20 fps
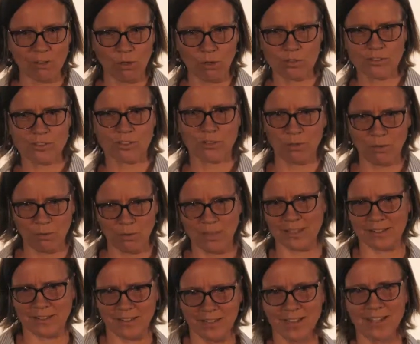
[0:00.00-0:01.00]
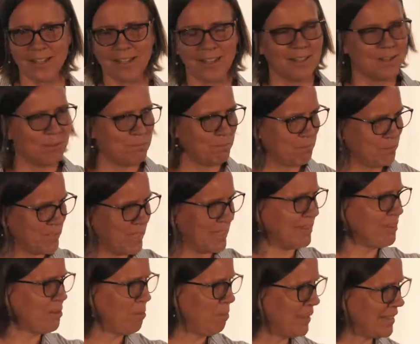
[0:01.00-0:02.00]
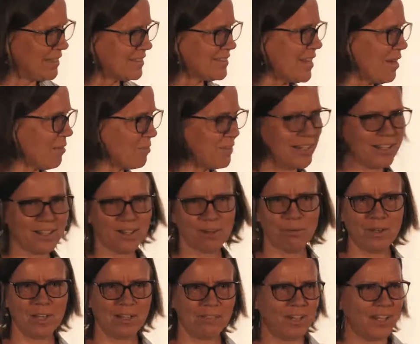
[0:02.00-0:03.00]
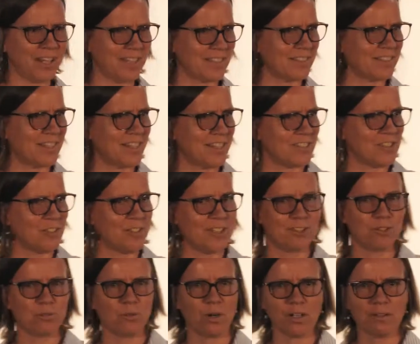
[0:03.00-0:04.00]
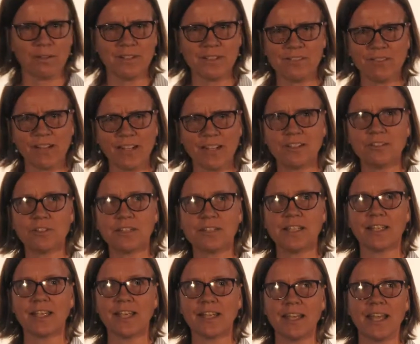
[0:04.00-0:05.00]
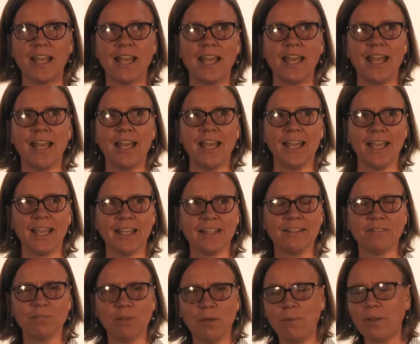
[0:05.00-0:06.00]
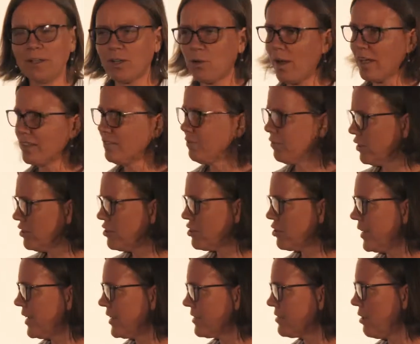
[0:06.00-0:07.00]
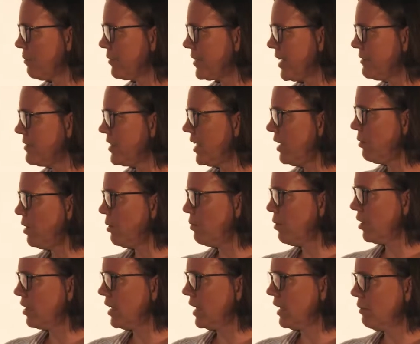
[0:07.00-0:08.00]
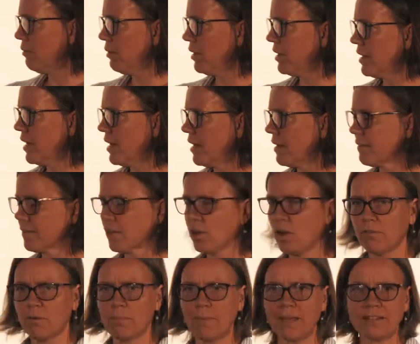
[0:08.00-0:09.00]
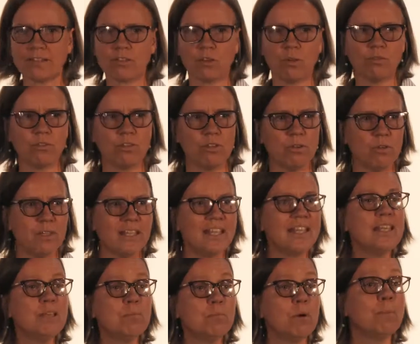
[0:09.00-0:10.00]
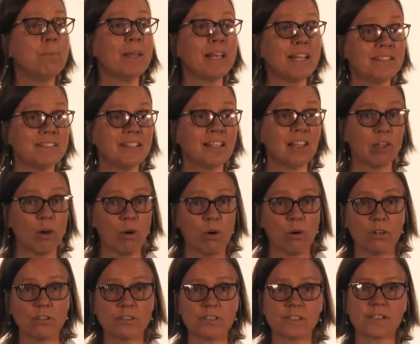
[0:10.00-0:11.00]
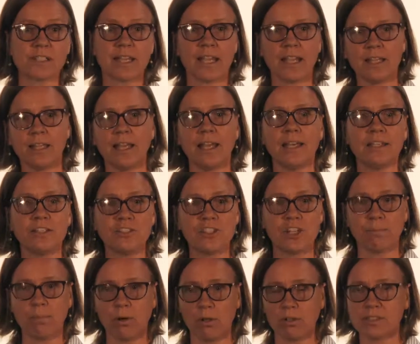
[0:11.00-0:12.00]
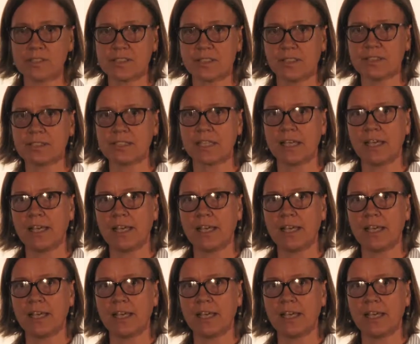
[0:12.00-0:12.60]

laws through and getting your bins out there or whatever legislation you need to work with, it's very interesting. And we've been quite frustrating sometimes. Here we're working with the government on new e-mobility laws and energy policies.